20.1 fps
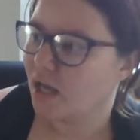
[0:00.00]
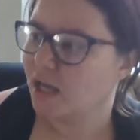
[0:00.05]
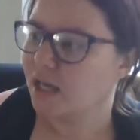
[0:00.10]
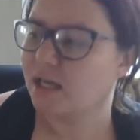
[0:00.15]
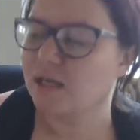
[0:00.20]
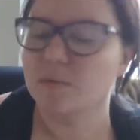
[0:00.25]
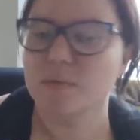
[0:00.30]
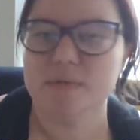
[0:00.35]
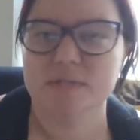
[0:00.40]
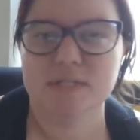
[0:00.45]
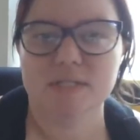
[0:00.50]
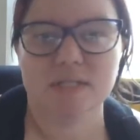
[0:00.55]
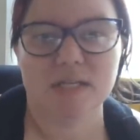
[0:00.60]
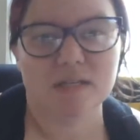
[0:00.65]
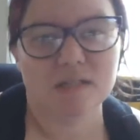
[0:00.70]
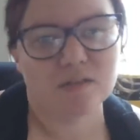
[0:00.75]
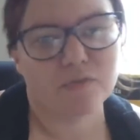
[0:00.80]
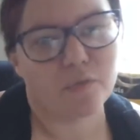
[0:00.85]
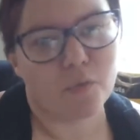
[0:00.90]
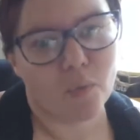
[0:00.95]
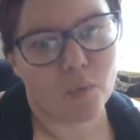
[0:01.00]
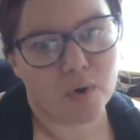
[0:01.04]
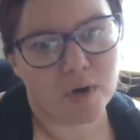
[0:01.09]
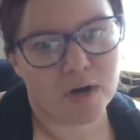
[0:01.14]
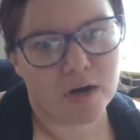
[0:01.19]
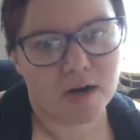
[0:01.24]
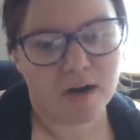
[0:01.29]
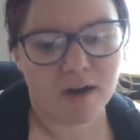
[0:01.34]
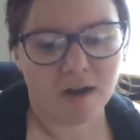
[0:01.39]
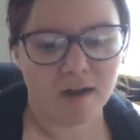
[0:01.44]
He was
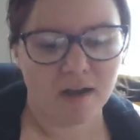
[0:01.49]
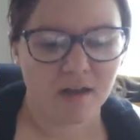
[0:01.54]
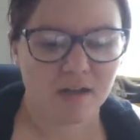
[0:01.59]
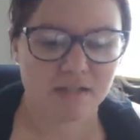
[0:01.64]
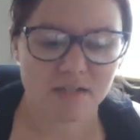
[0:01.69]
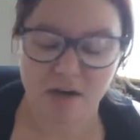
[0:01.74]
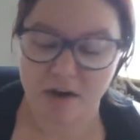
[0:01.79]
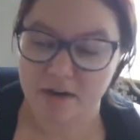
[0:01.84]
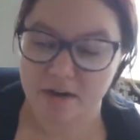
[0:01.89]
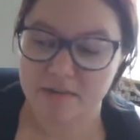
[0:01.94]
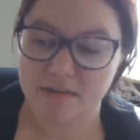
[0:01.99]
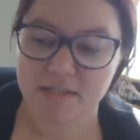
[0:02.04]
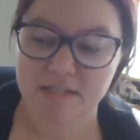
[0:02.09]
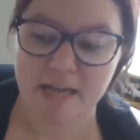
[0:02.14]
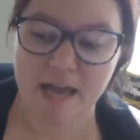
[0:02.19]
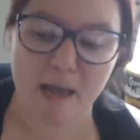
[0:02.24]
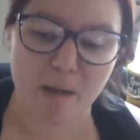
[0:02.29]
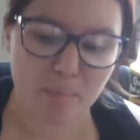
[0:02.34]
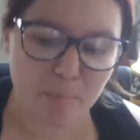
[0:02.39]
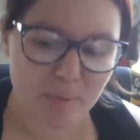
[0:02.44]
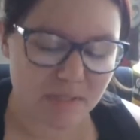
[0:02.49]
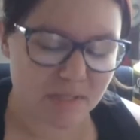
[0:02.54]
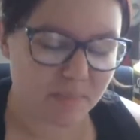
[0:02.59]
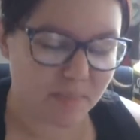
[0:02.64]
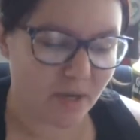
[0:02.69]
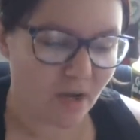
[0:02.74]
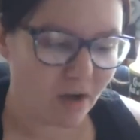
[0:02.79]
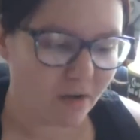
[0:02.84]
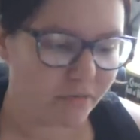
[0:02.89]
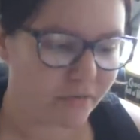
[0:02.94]
6'4". Sorry, this cat pissed
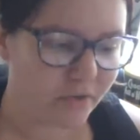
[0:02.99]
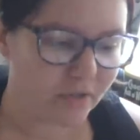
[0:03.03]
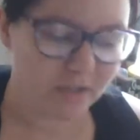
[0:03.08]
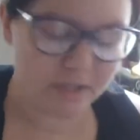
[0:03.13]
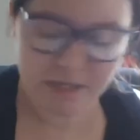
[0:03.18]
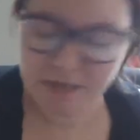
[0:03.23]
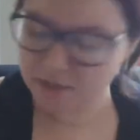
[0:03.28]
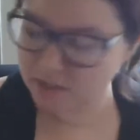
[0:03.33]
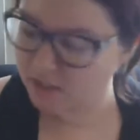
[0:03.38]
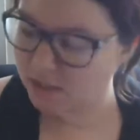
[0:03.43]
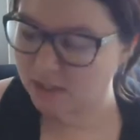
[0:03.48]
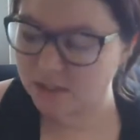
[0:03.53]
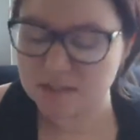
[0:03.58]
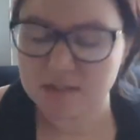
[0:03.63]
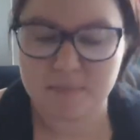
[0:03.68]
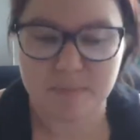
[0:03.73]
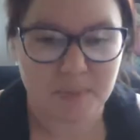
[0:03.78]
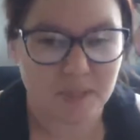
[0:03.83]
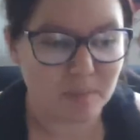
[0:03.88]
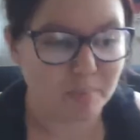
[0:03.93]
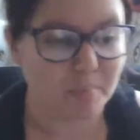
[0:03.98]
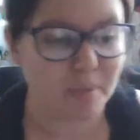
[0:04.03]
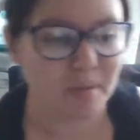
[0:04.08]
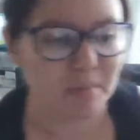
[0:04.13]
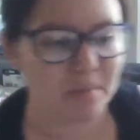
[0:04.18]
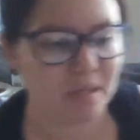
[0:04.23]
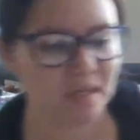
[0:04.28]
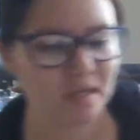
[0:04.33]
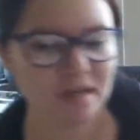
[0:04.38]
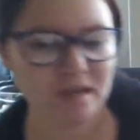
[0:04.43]
me off earlier. He bit
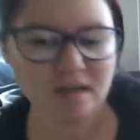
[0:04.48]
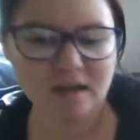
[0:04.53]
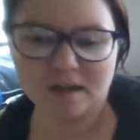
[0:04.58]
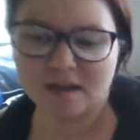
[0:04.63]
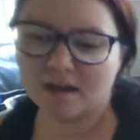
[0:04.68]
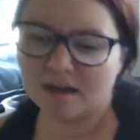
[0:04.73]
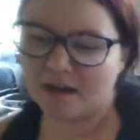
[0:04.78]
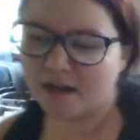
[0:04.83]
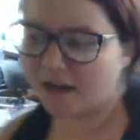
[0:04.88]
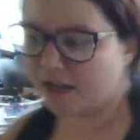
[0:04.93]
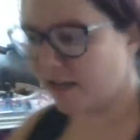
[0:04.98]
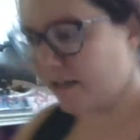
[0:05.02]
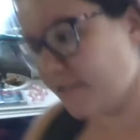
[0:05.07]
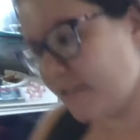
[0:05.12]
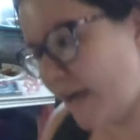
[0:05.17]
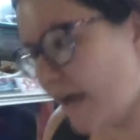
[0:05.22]
me, and